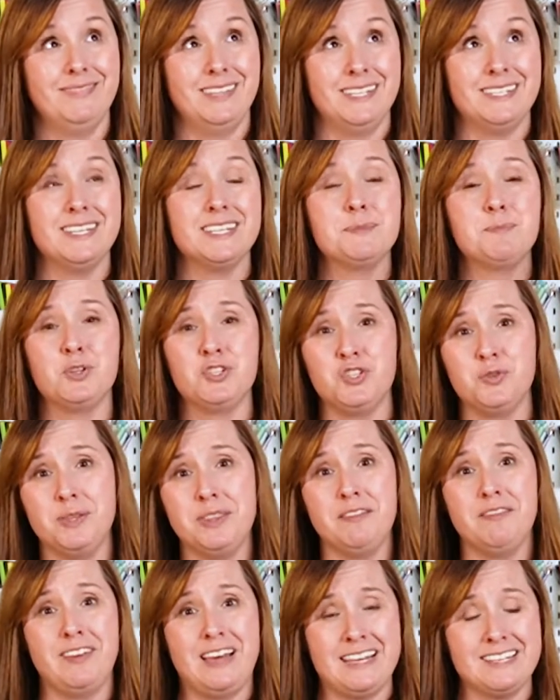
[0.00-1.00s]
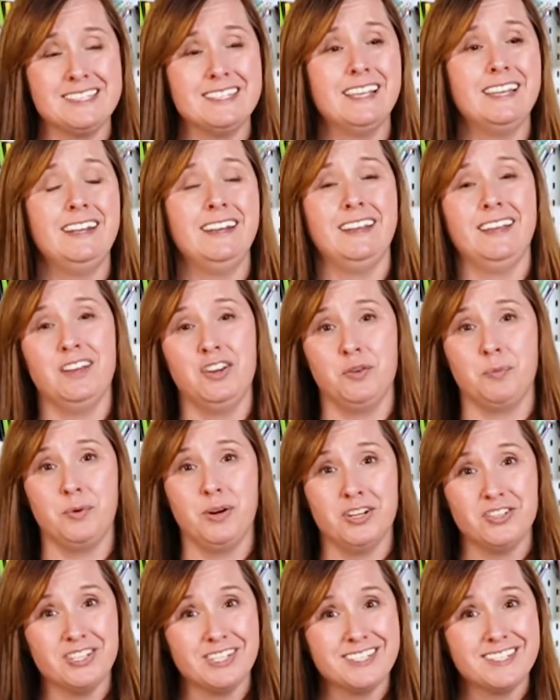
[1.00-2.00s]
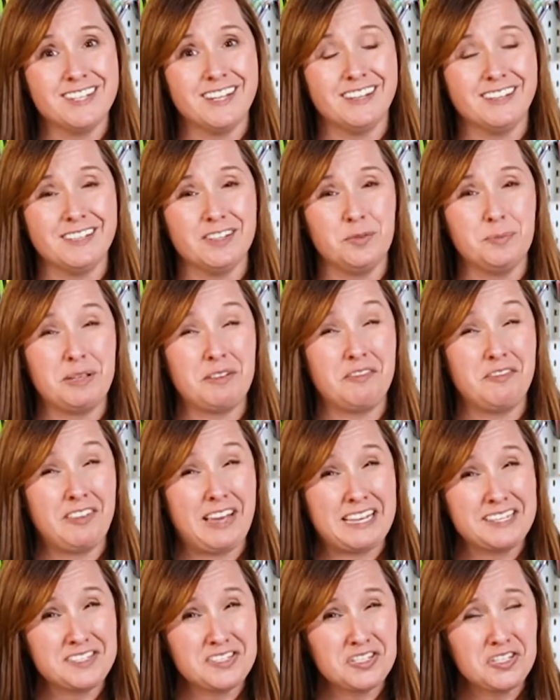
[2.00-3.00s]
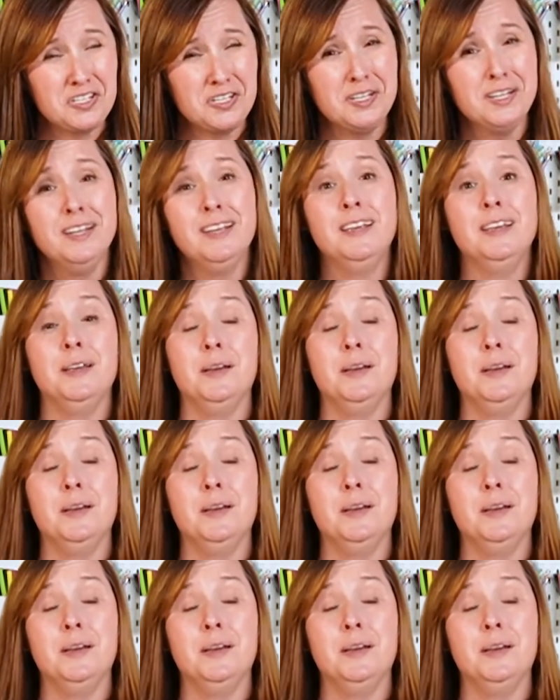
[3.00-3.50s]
it does put you in the fast lane and get your projects done a little bit faster,